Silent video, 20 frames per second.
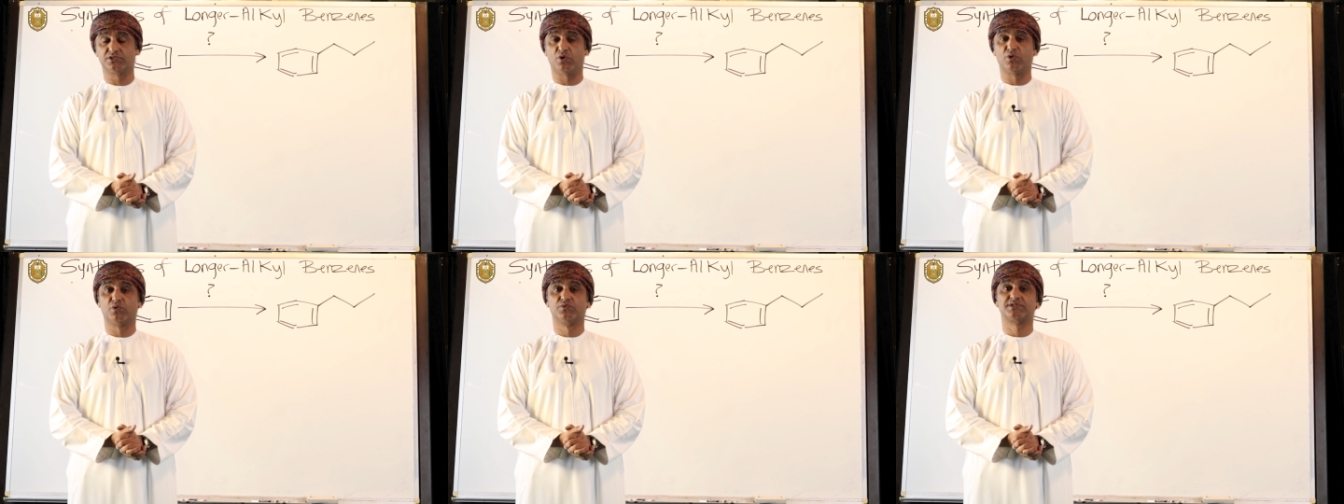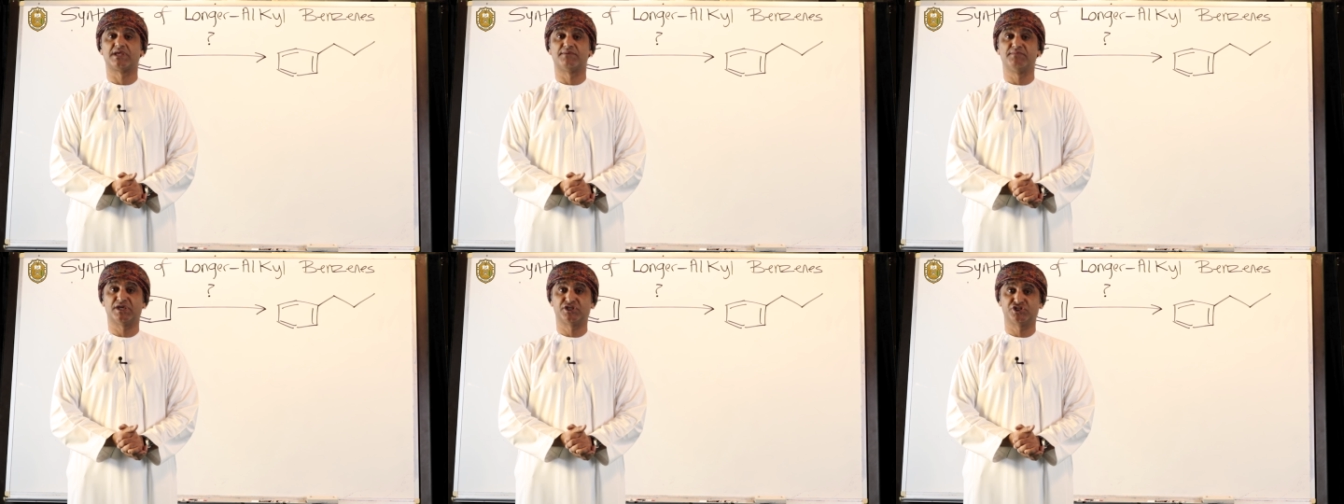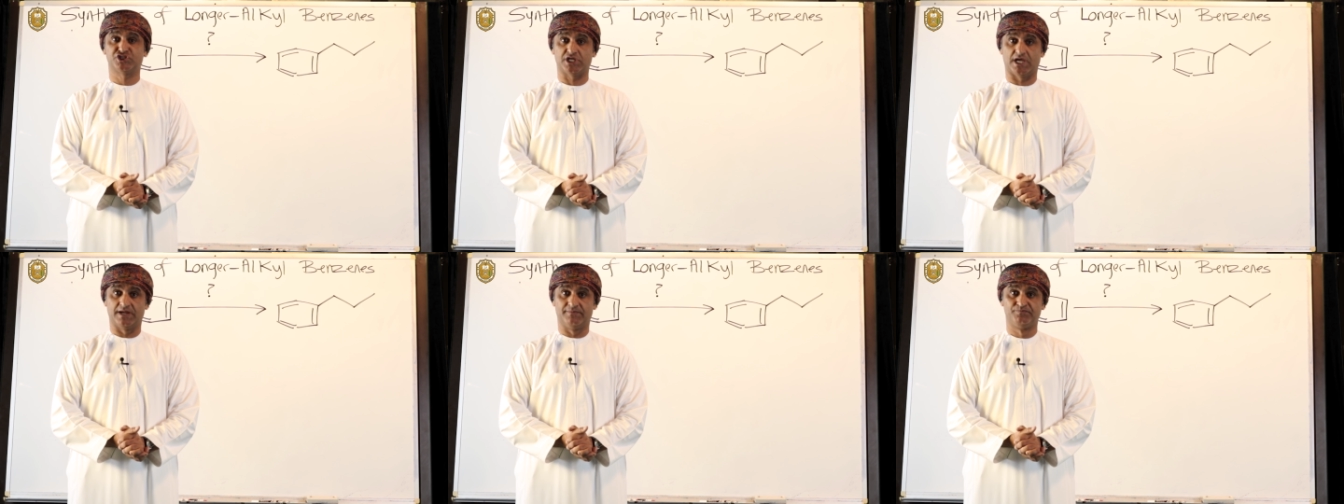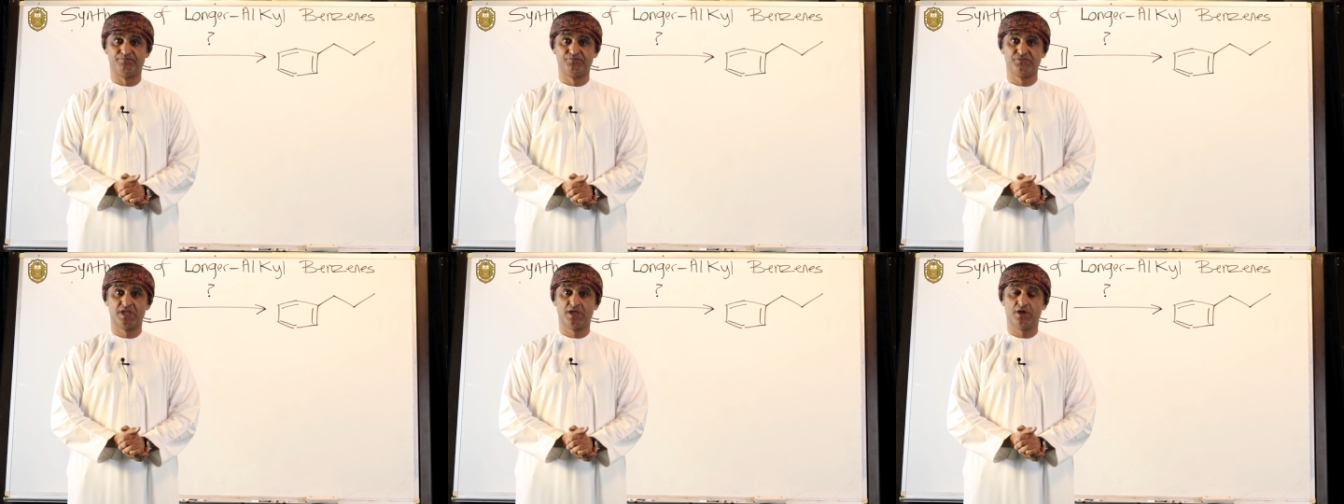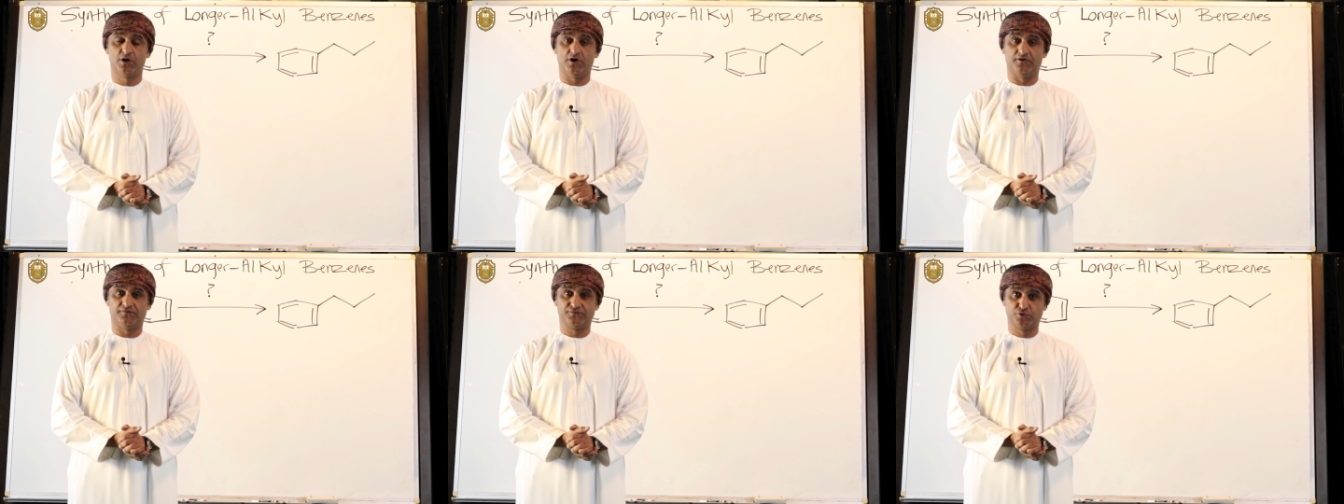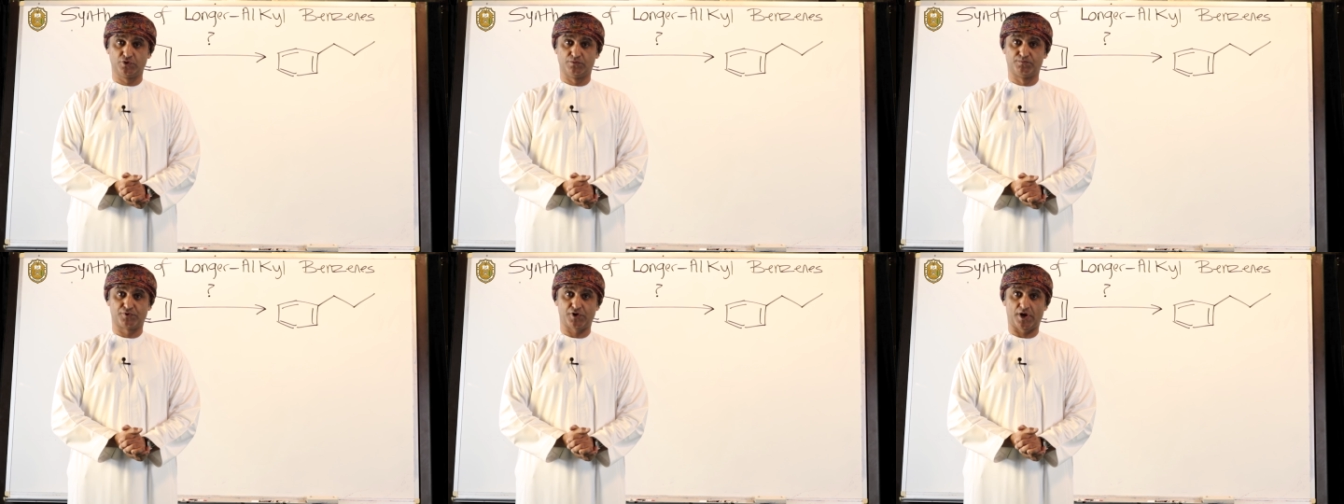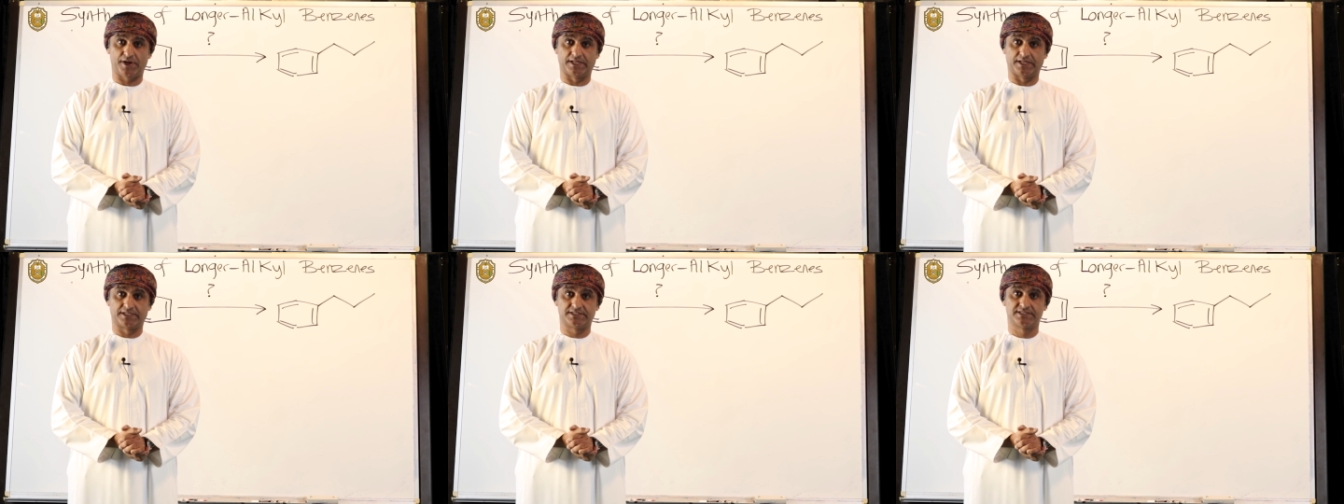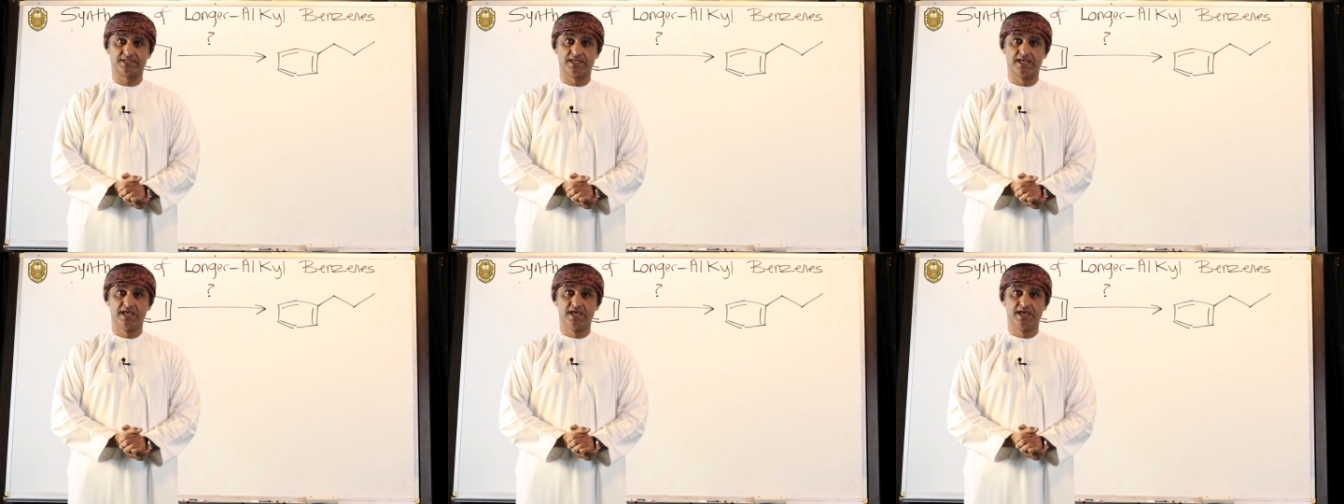always a mixture of two products.